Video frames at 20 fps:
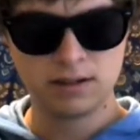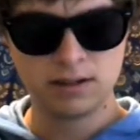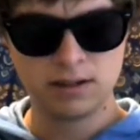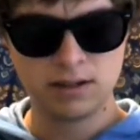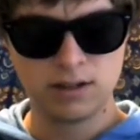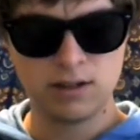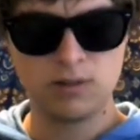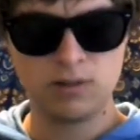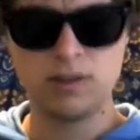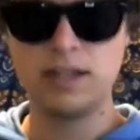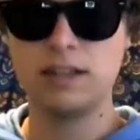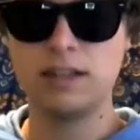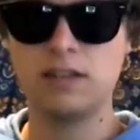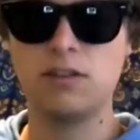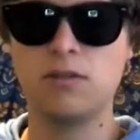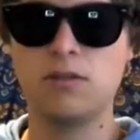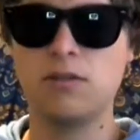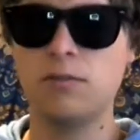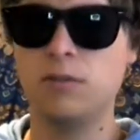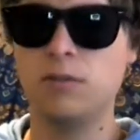You can take, they're
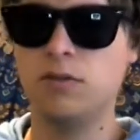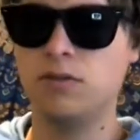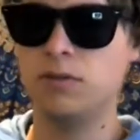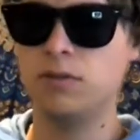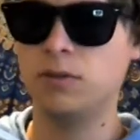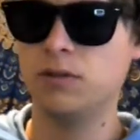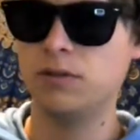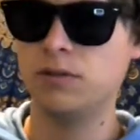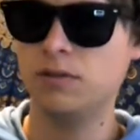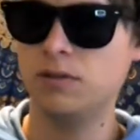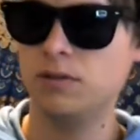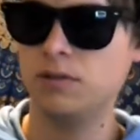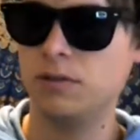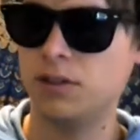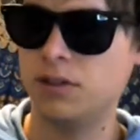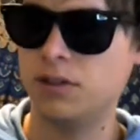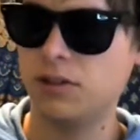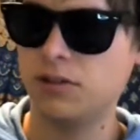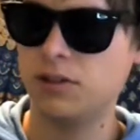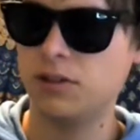removable.
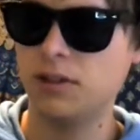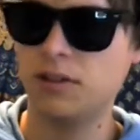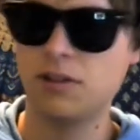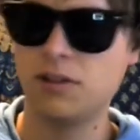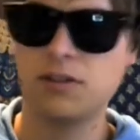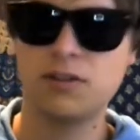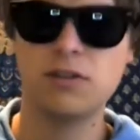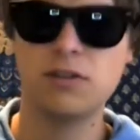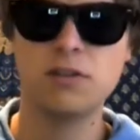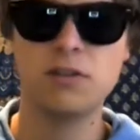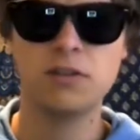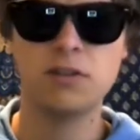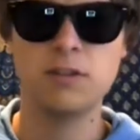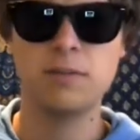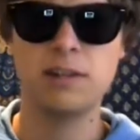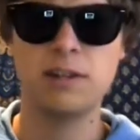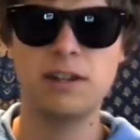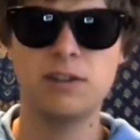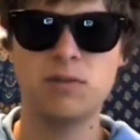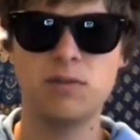There's two of them in
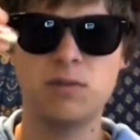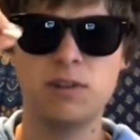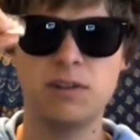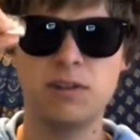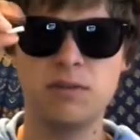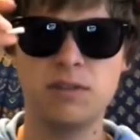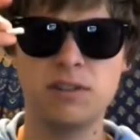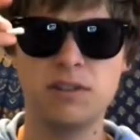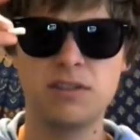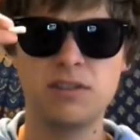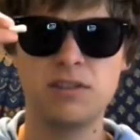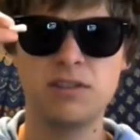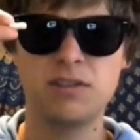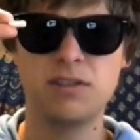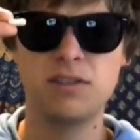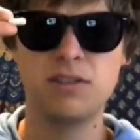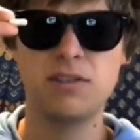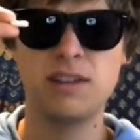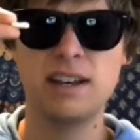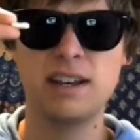each one. Once you
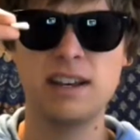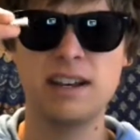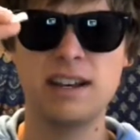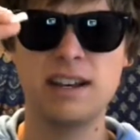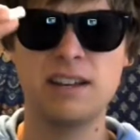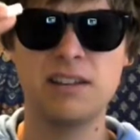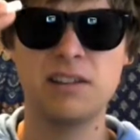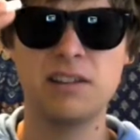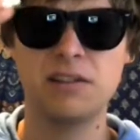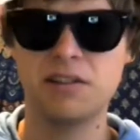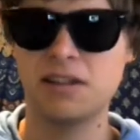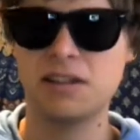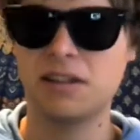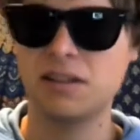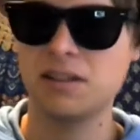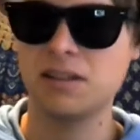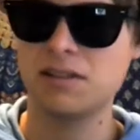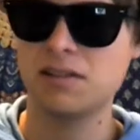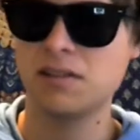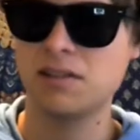take it out, they look like
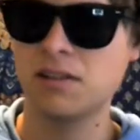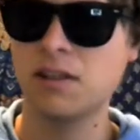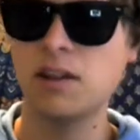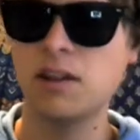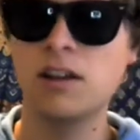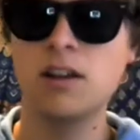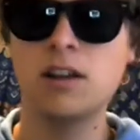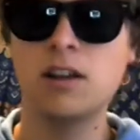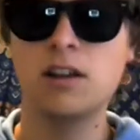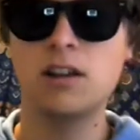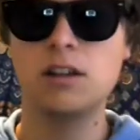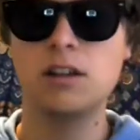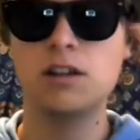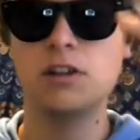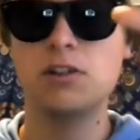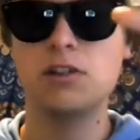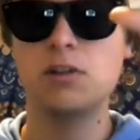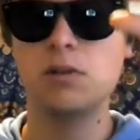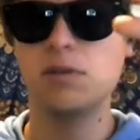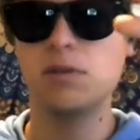this. You get
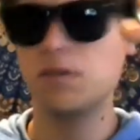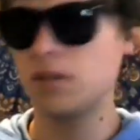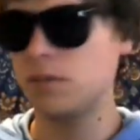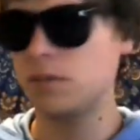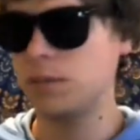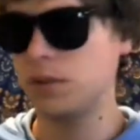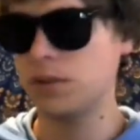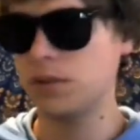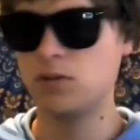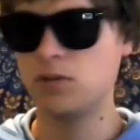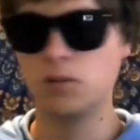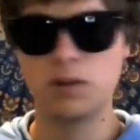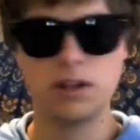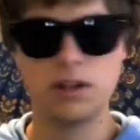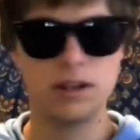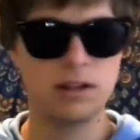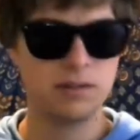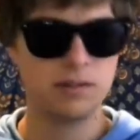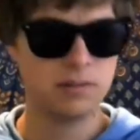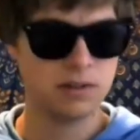two of these bullets. One of
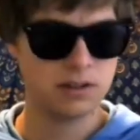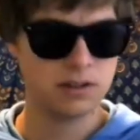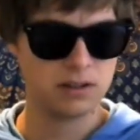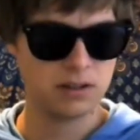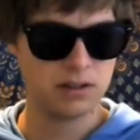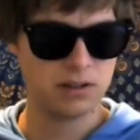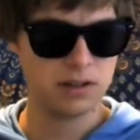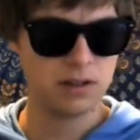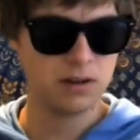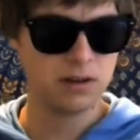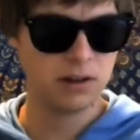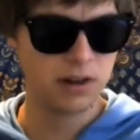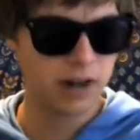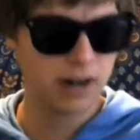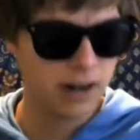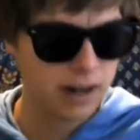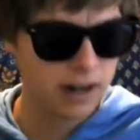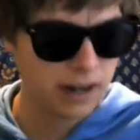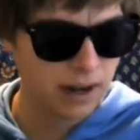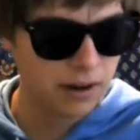them is in the unit right
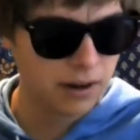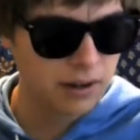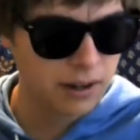now.